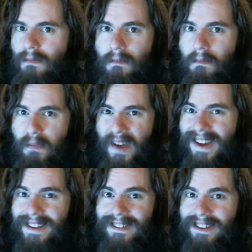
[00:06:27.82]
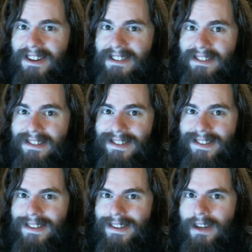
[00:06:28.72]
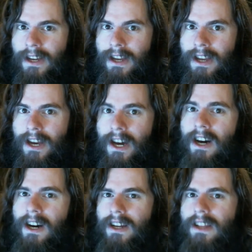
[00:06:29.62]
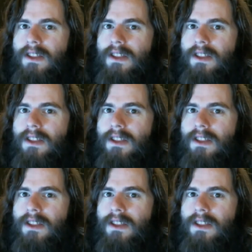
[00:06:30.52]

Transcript: ban guns. Uh,